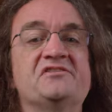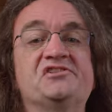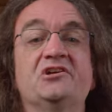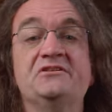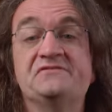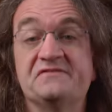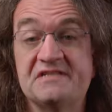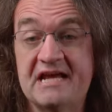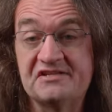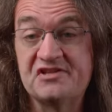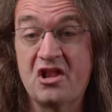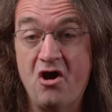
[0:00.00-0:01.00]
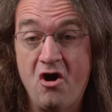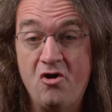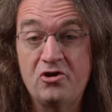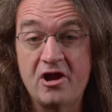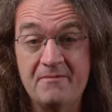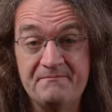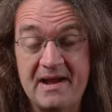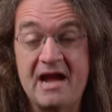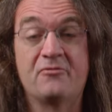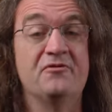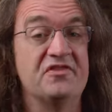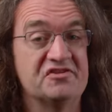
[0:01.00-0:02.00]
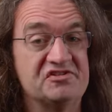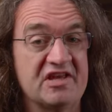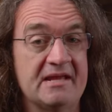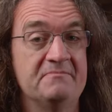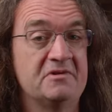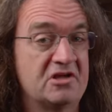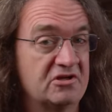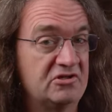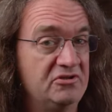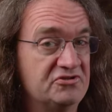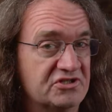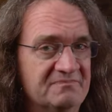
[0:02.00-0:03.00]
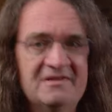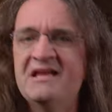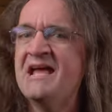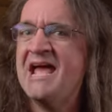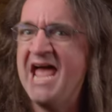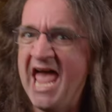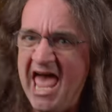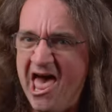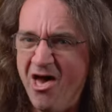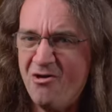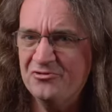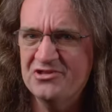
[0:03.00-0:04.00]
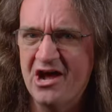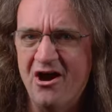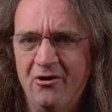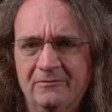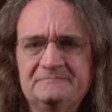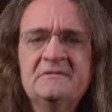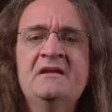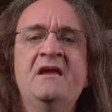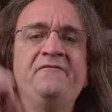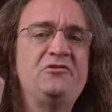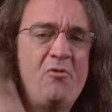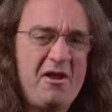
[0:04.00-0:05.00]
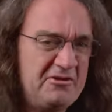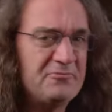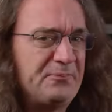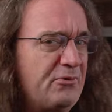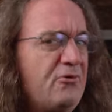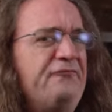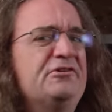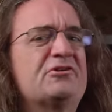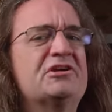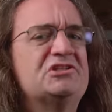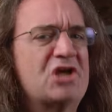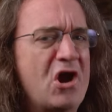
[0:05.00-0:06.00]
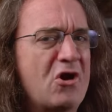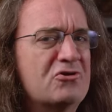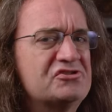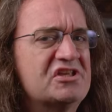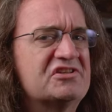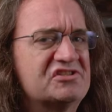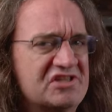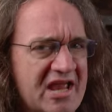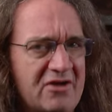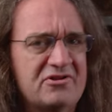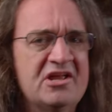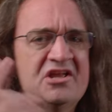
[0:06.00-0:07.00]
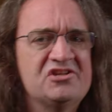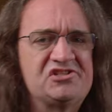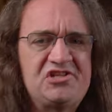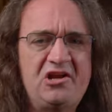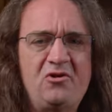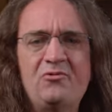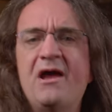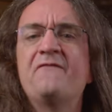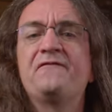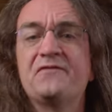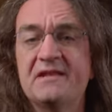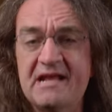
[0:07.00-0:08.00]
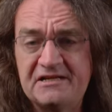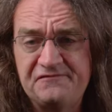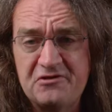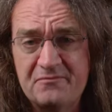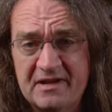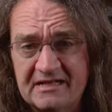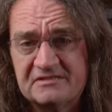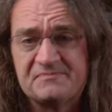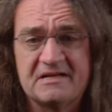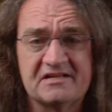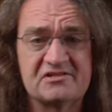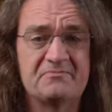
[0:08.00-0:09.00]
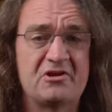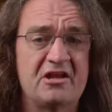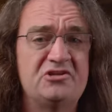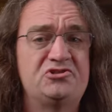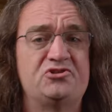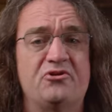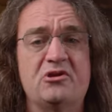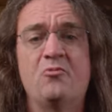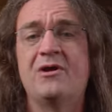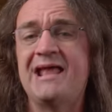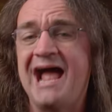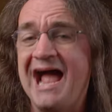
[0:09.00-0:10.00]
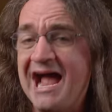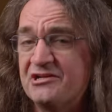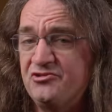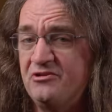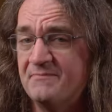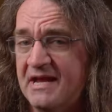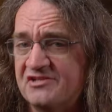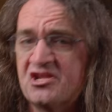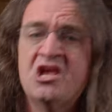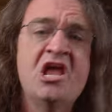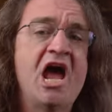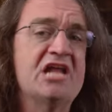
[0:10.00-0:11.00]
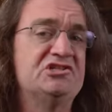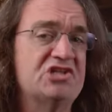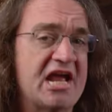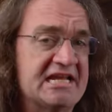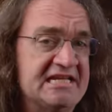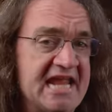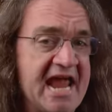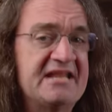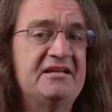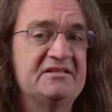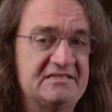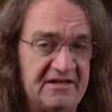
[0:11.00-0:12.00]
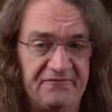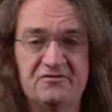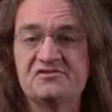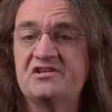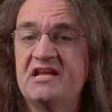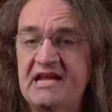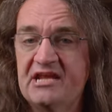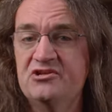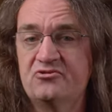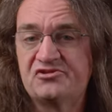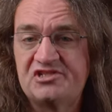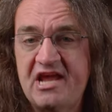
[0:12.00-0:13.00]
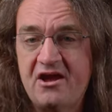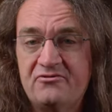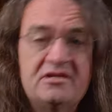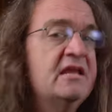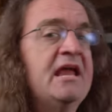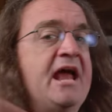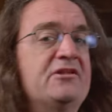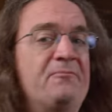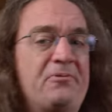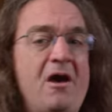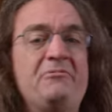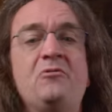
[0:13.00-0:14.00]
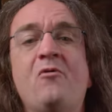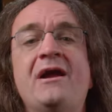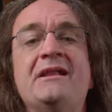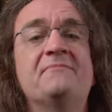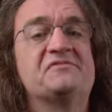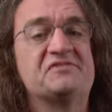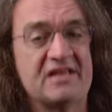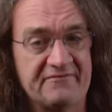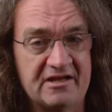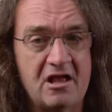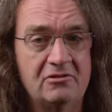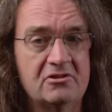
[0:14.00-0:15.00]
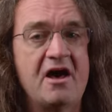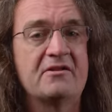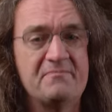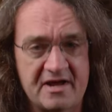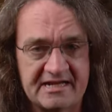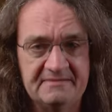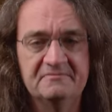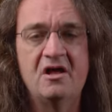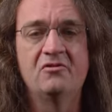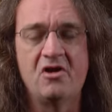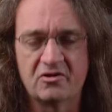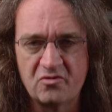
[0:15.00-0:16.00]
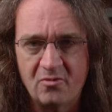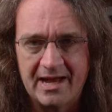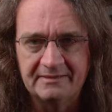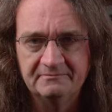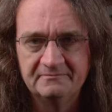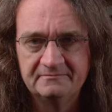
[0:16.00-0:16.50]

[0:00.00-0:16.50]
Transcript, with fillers: a series of tests that all come back with the same conclusion. Hell no! If you want to improve your guitar's sound, stick around for the next few minutes because I'm going to show you what actually makes a gigantic difference in your sound, and you'll probably wind up saving a lot of money along the way.